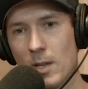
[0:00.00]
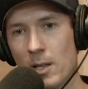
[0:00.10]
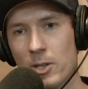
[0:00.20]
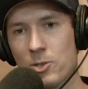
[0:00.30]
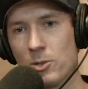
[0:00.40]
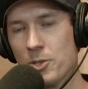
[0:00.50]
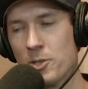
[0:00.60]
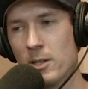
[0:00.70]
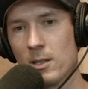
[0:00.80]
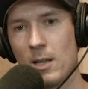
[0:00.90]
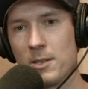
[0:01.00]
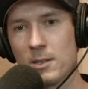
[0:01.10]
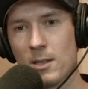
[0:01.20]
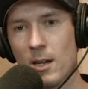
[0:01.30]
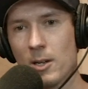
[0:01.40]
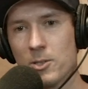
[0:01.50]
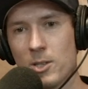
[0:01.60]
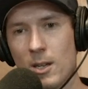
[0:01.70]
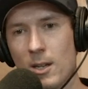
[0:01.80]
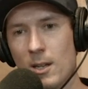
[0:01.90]
electrical engineering class in college,
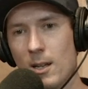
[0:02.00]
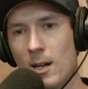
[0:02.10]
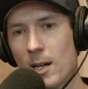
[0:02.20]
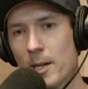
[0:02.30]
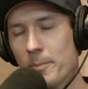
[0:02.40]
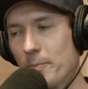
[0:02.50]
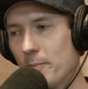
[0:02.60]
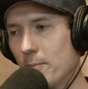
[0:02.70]
um,